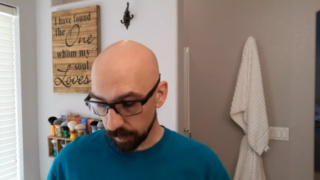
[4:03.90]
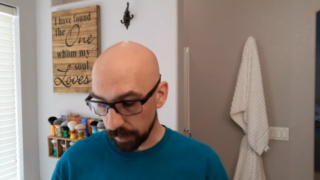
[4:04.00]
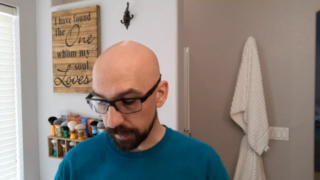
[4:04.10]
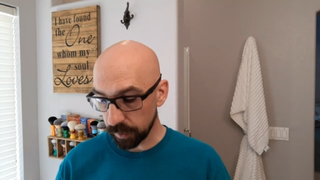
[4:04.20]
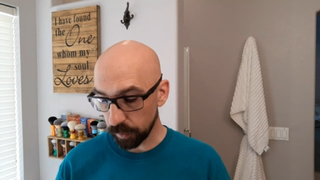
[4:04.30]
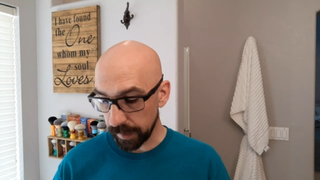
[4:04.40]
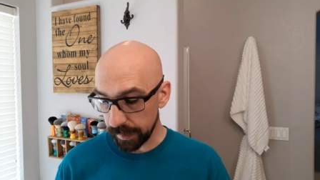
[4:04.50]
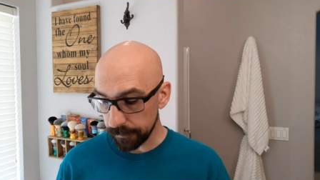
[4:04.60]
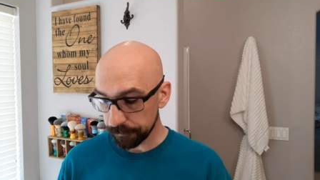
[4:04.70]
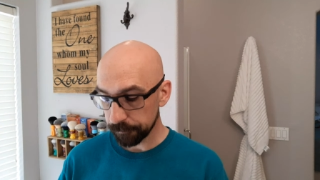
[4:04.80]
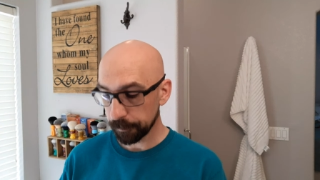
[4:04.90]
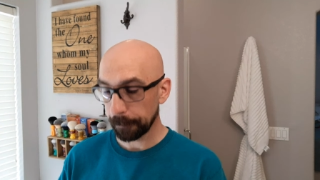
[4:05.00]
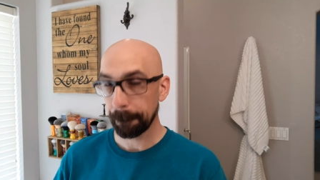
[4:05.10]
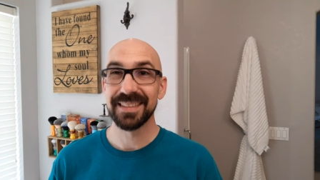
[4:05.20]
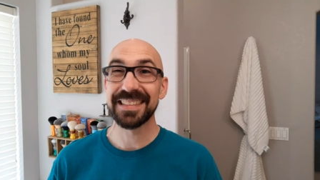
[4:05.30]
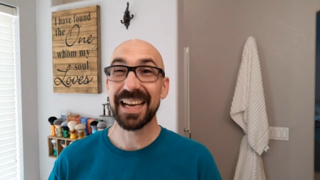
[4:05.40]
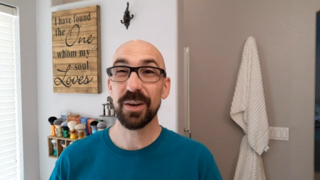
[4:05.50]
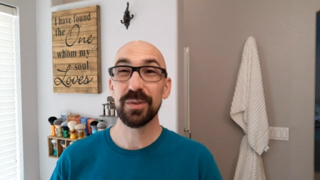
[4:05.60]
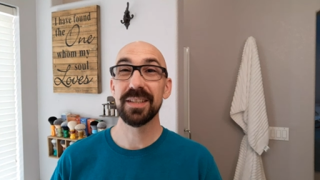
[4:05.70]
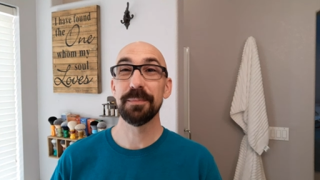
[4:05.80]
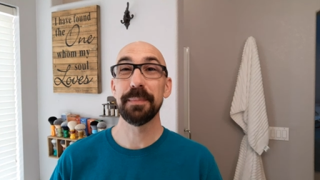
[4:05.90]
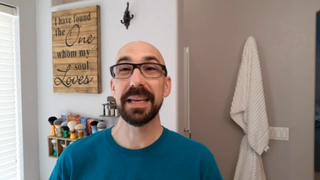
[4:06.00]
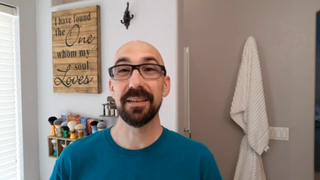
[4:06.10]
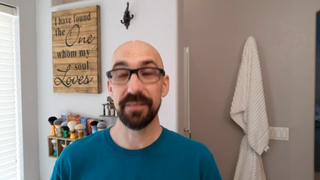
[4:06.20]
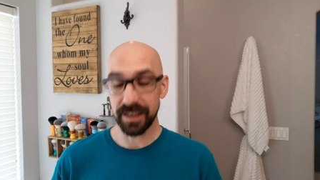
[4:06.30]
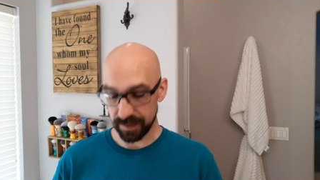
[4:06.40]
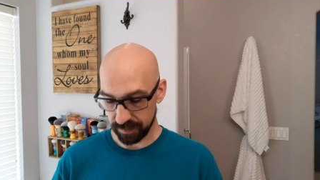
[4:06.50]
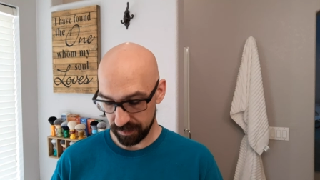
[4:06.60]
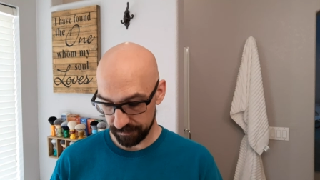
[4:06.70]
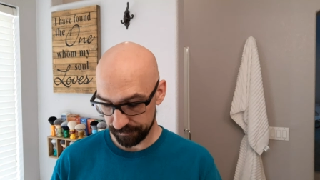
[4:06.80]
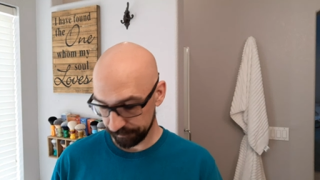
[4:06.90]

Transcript: Crown and Crane. Now to the main event.